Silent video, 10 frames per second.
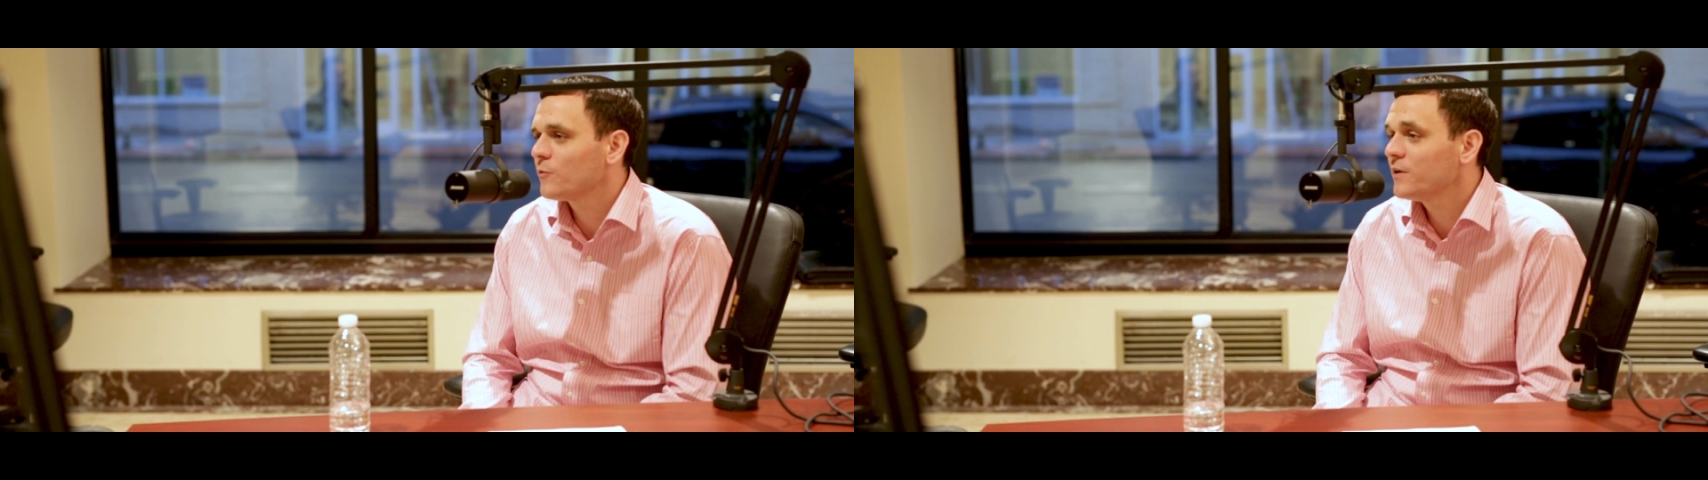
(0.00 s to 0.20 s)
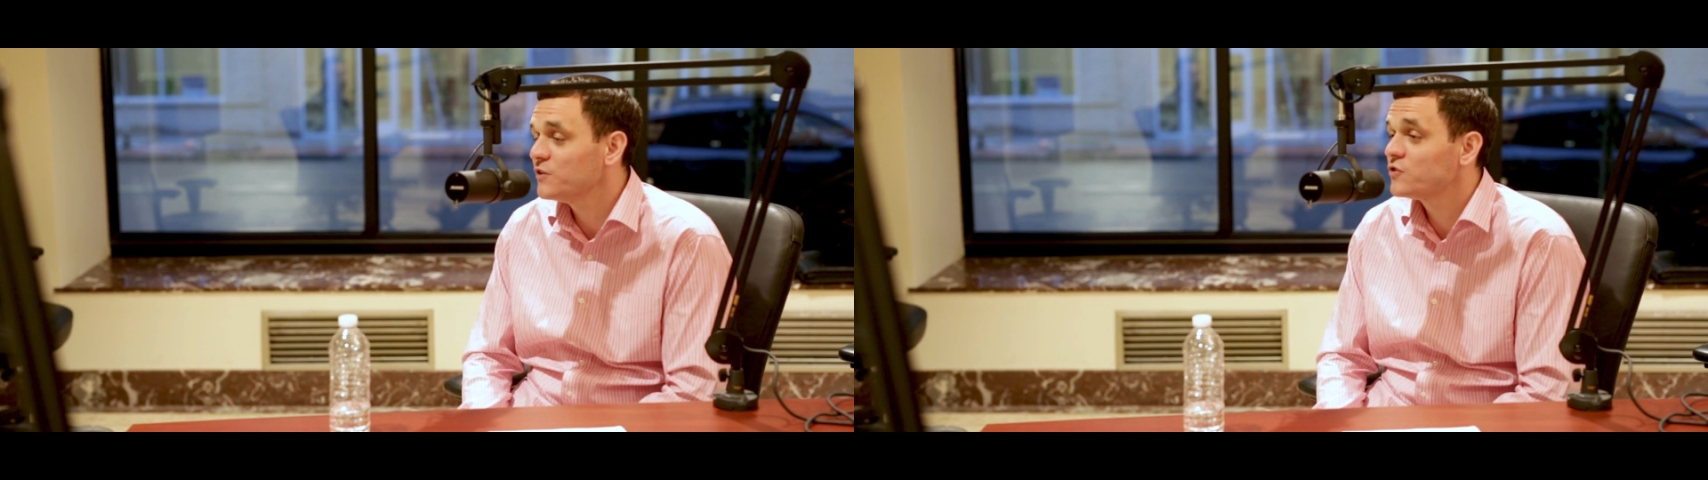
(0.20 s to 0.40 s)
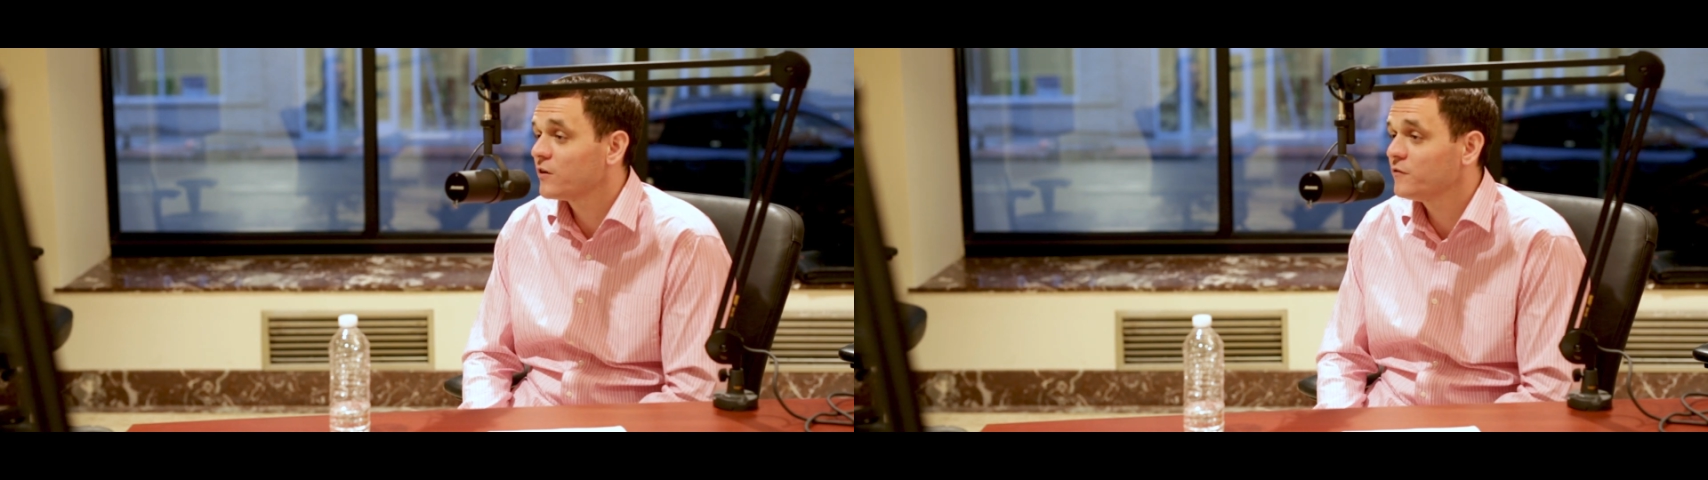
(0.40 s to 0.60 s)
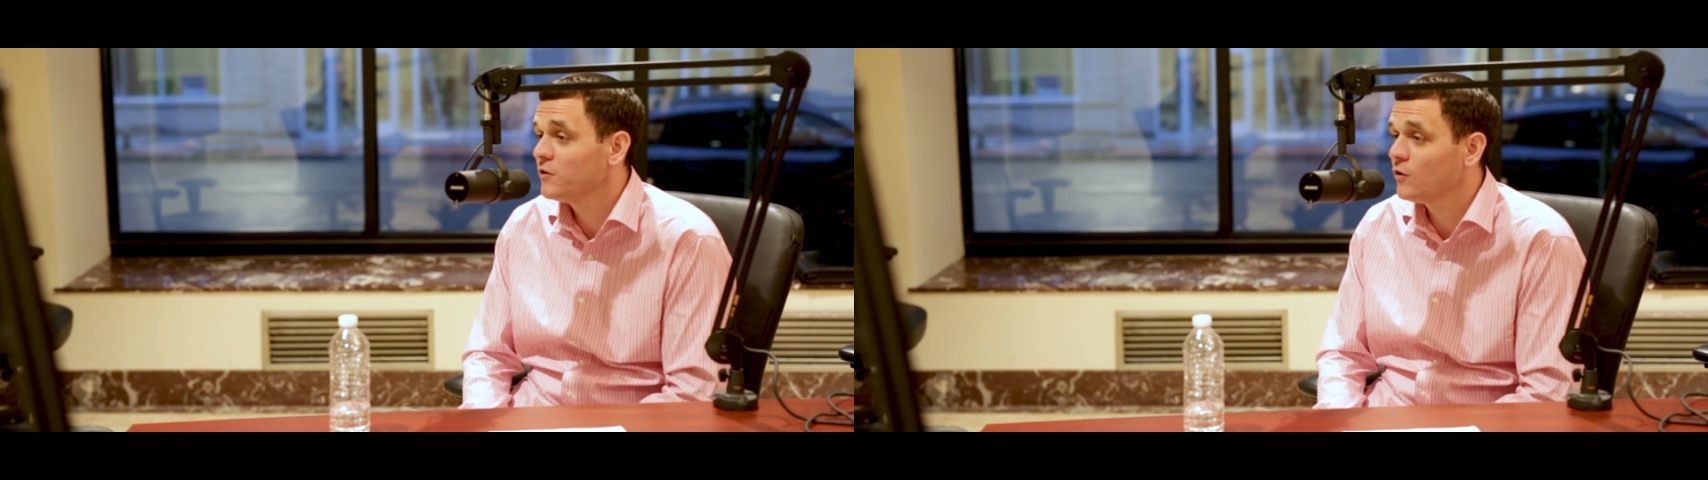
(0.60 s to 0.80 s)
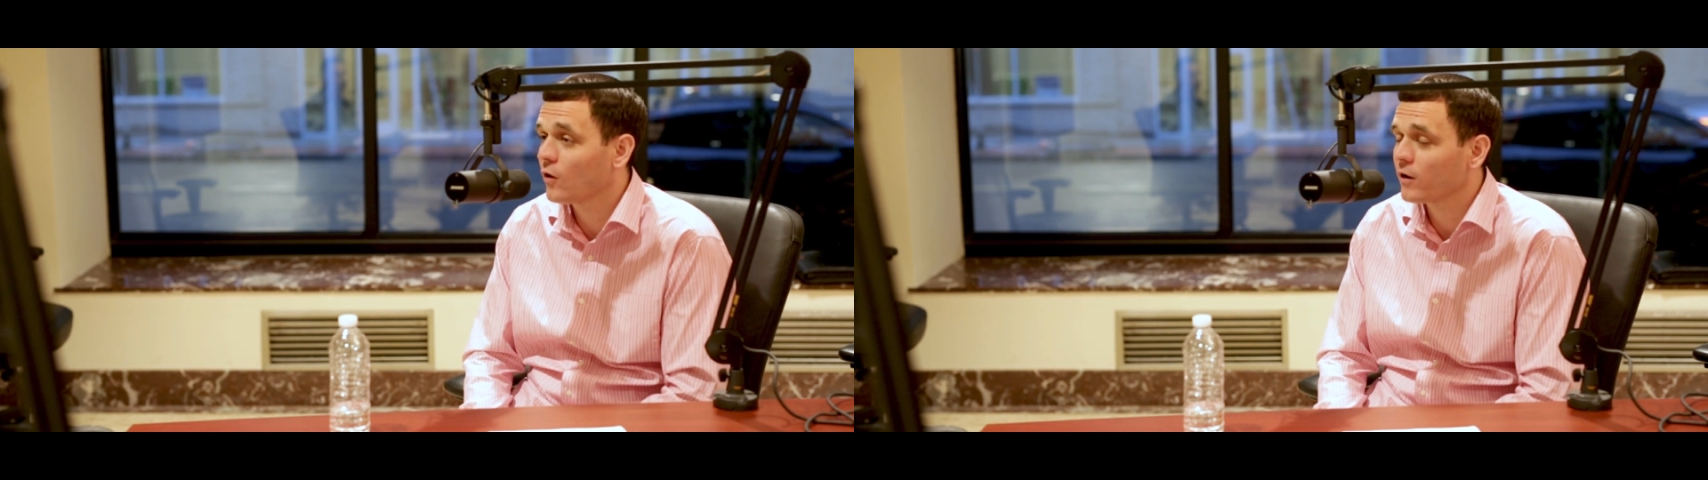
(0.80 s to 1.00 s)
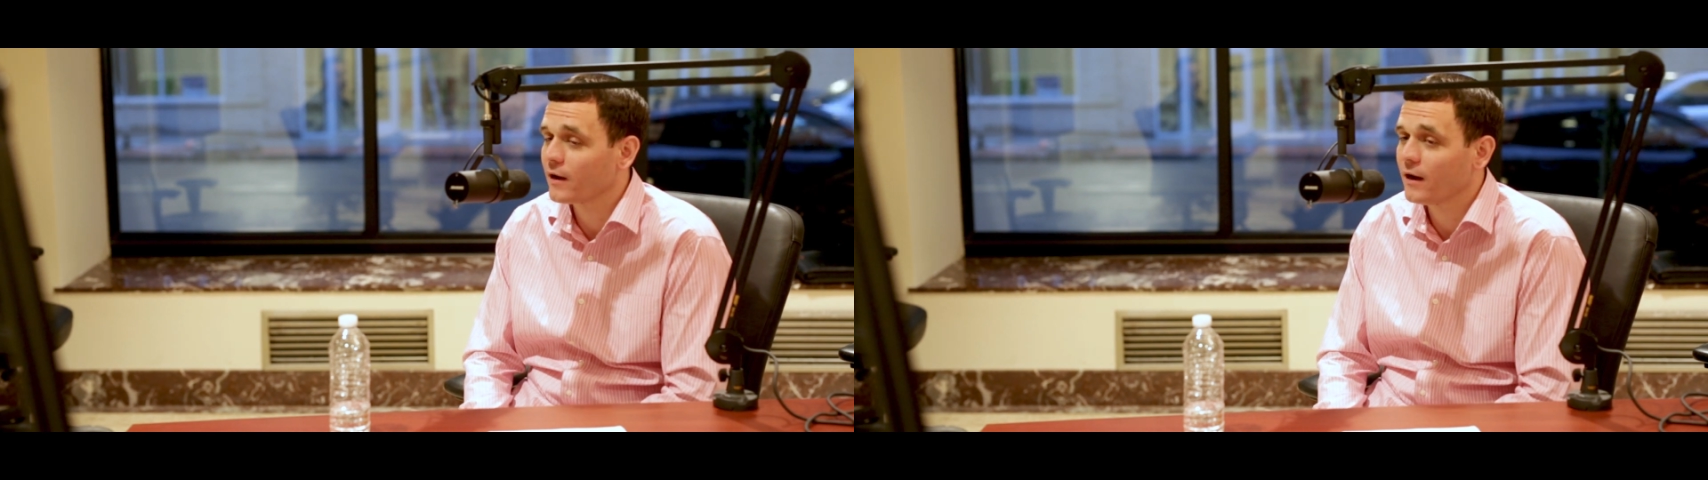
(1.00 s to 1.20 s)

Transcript: region of New York.